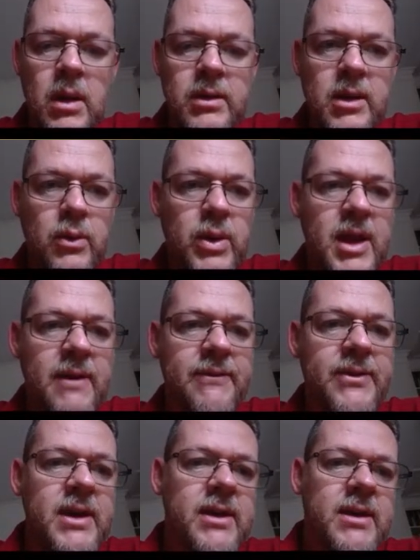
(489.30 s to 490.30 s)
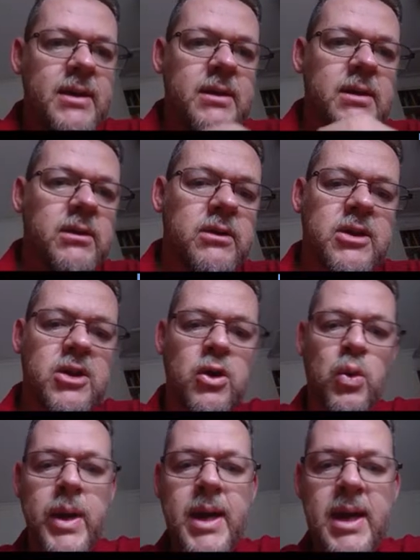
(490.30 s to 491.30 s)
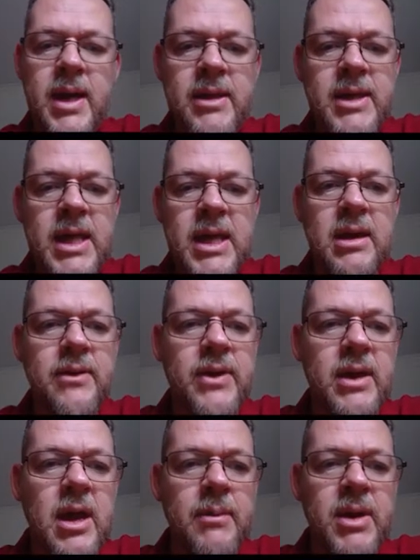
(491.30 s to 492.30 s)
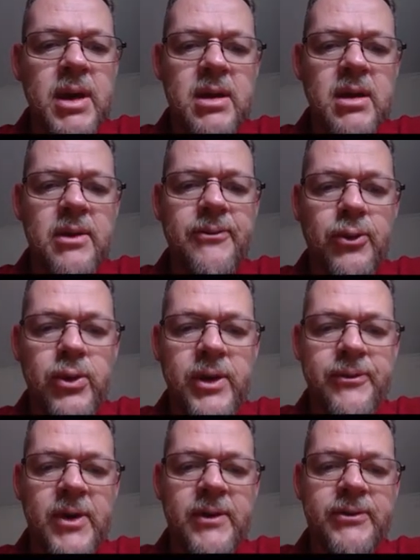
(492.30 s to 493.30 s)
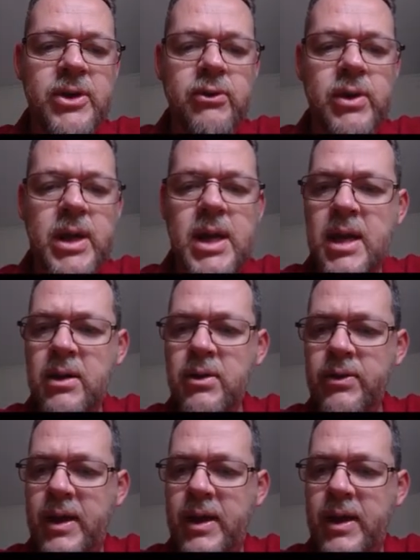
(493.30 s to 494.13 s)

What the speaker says: So we have these little squares here, and they're coming in at a 45-degree angle.